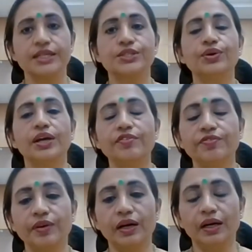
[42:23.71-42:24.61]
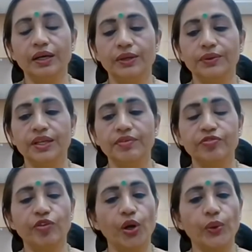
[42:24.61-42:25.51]
So if they were
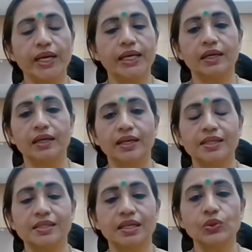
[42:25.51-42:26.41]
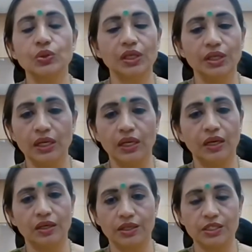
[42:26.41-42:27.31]
following, let us say, Google
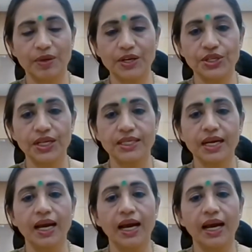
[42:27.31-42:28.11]
spreadsheet,